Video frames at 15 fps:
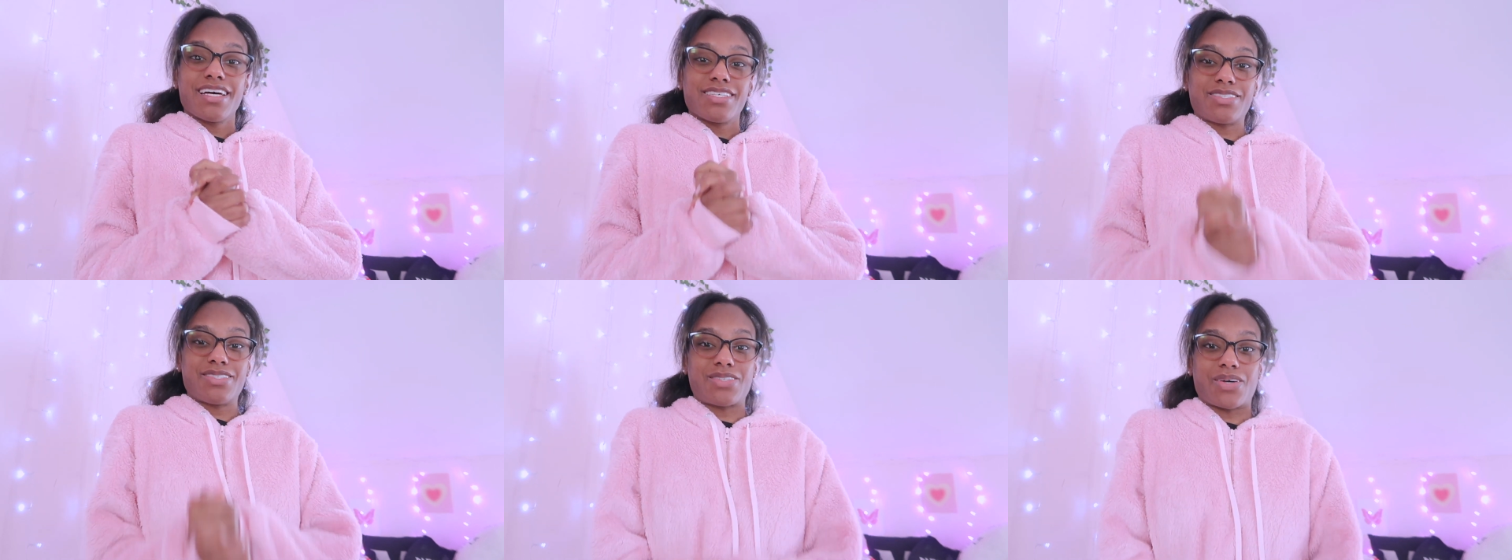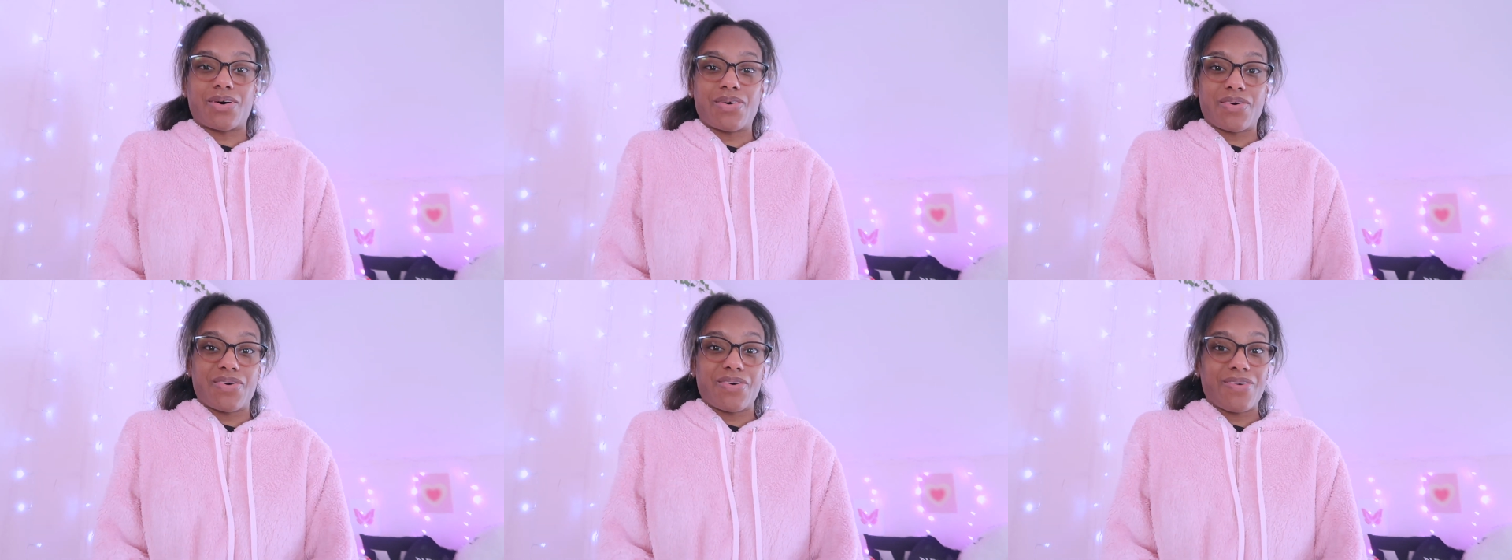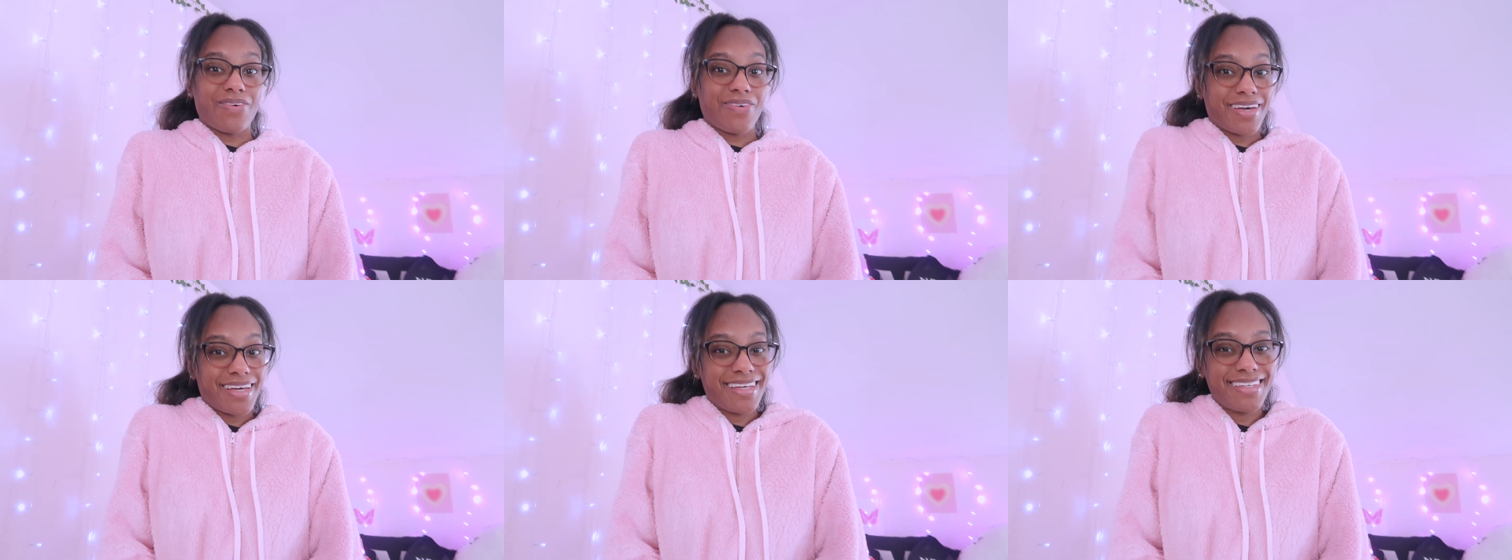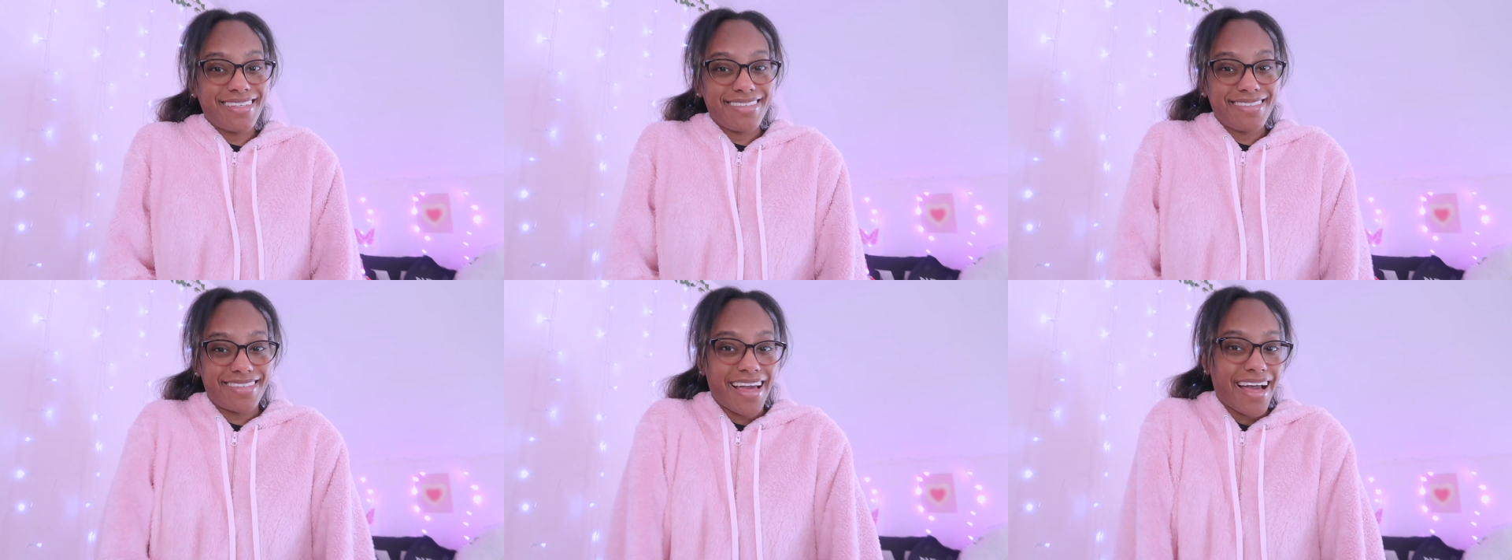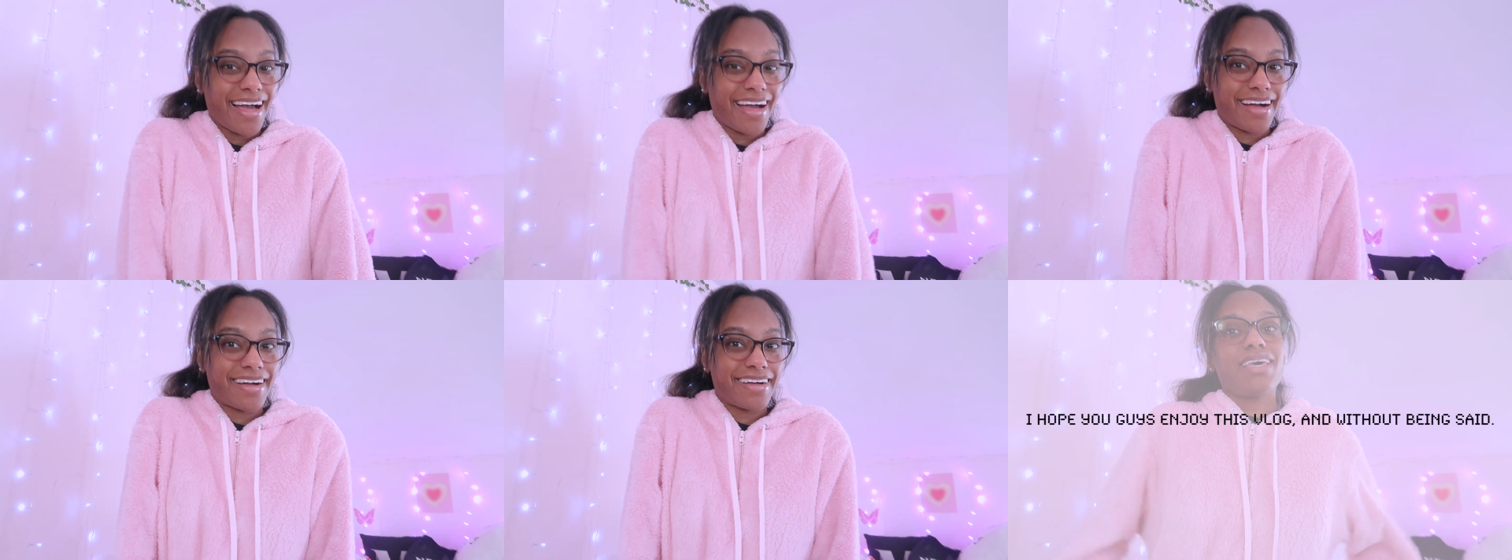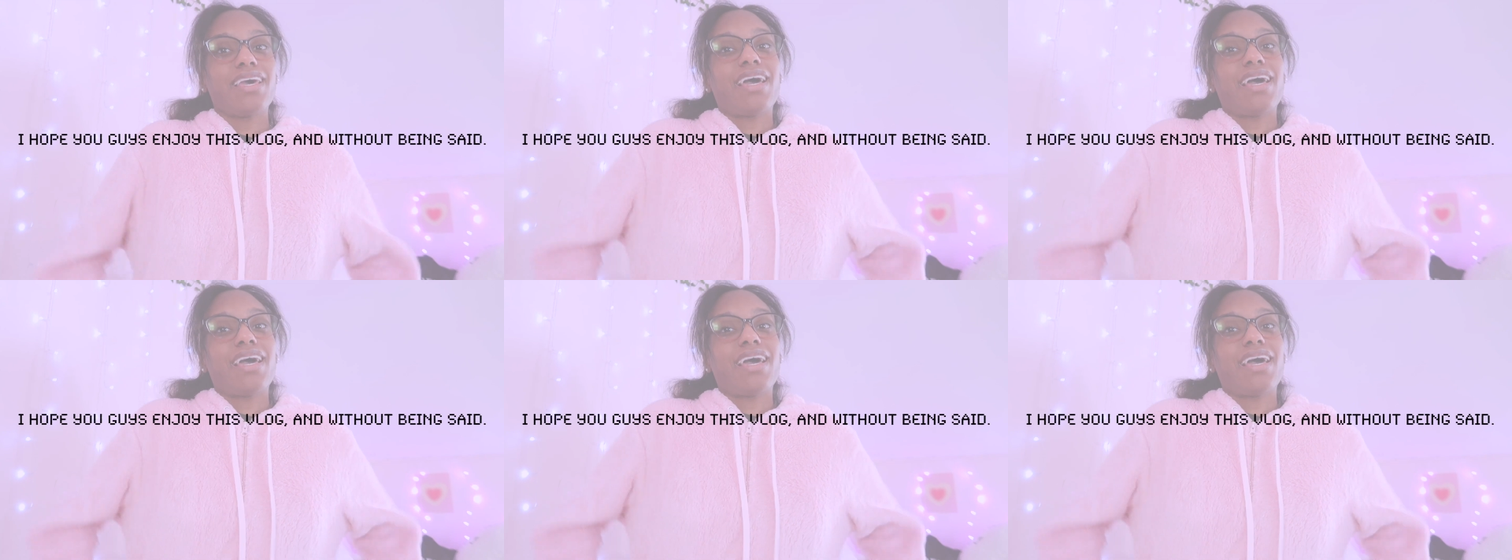so yeah.